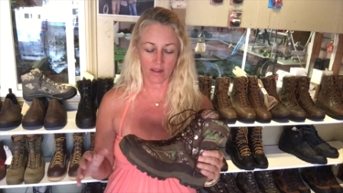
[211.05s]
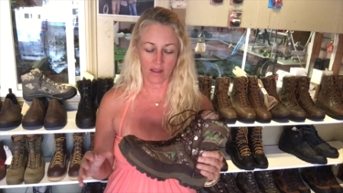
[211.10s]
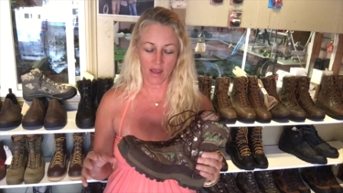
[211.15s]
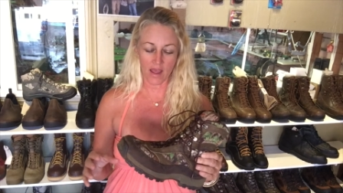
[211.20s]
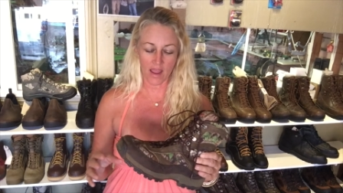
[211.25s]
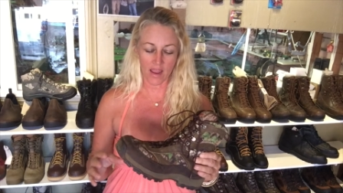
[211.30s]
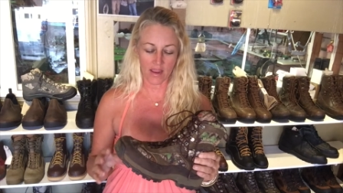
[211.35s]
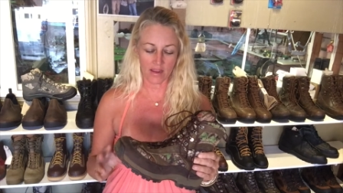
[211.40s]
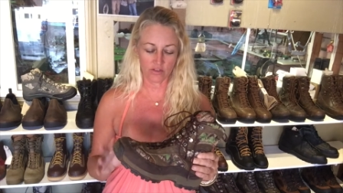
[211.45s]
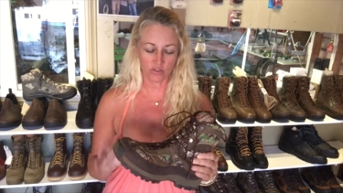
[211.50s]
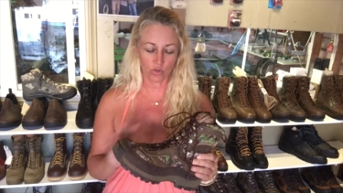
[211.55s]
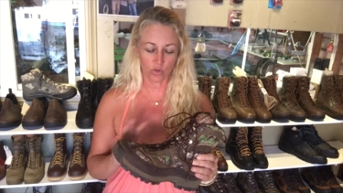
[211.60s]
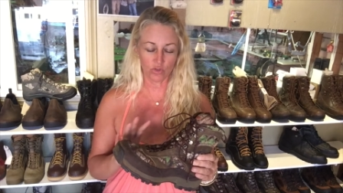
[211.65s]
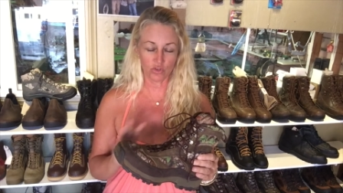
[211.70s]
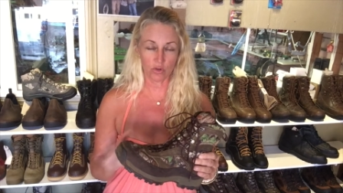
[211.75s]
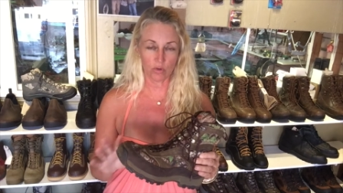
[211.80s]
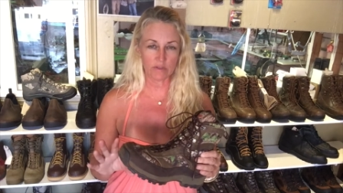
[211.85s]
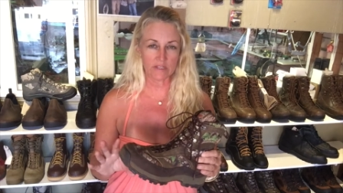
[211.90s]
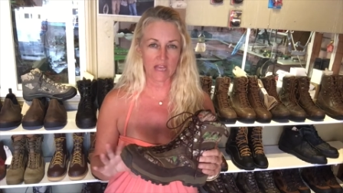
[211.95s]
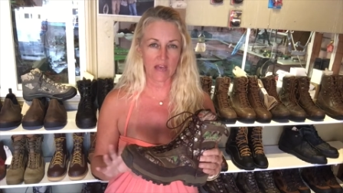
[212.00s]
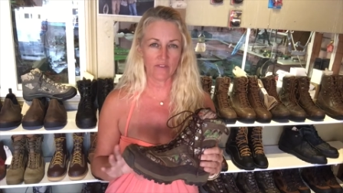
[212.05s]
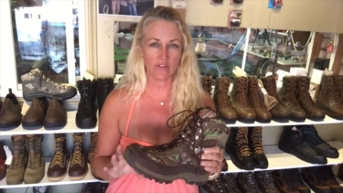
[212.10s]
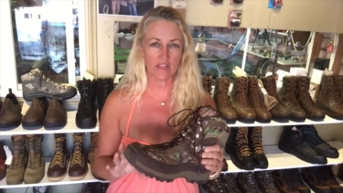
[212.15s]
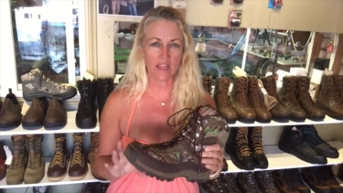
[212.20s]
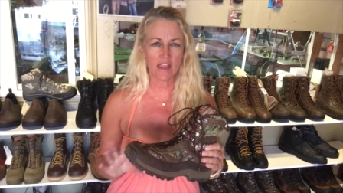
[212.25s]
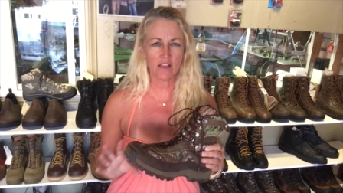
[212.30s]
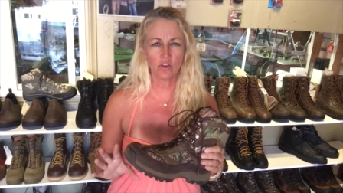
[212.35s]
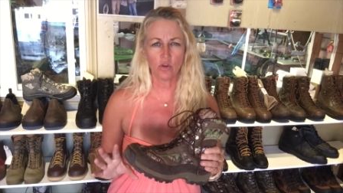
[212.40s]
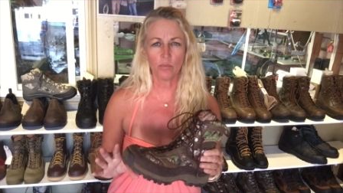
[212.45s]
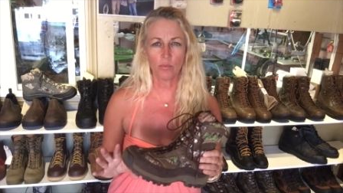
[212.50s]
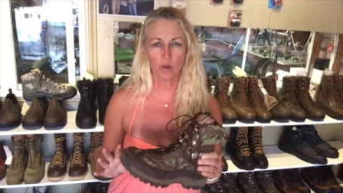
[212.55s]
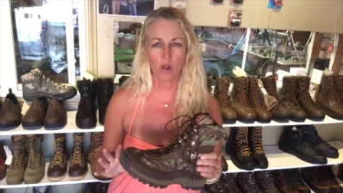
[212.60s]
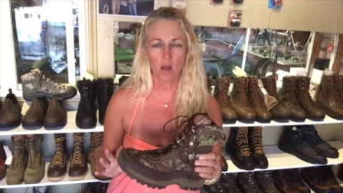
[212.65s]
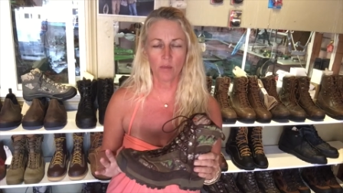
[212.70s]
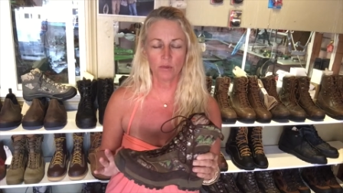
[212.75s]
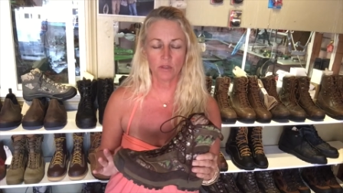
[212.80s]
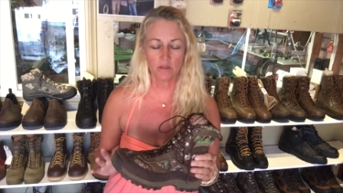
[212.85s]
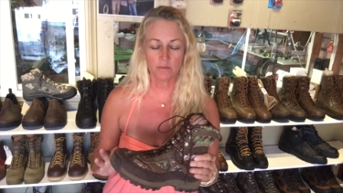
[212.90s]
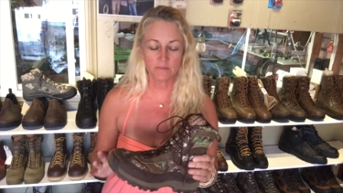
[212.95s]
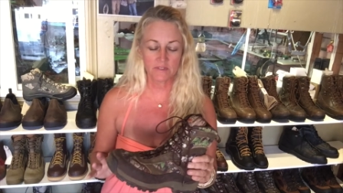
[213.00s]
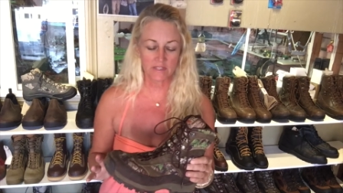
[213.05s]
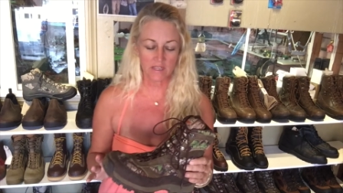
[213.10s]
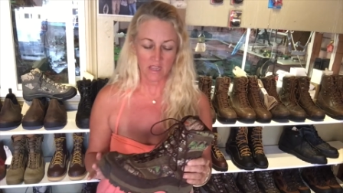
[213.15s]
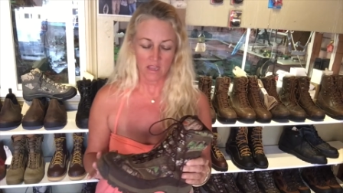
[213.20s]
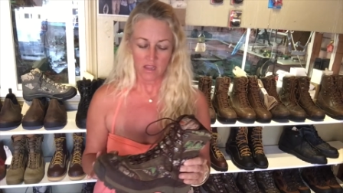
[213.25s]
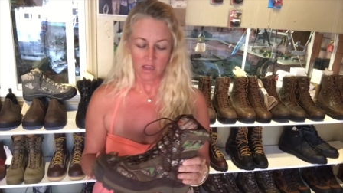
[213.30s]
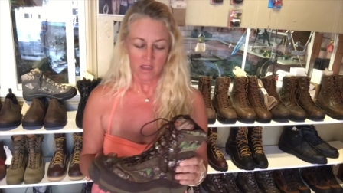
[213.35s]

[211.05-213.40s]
I told you I was having ankle problems.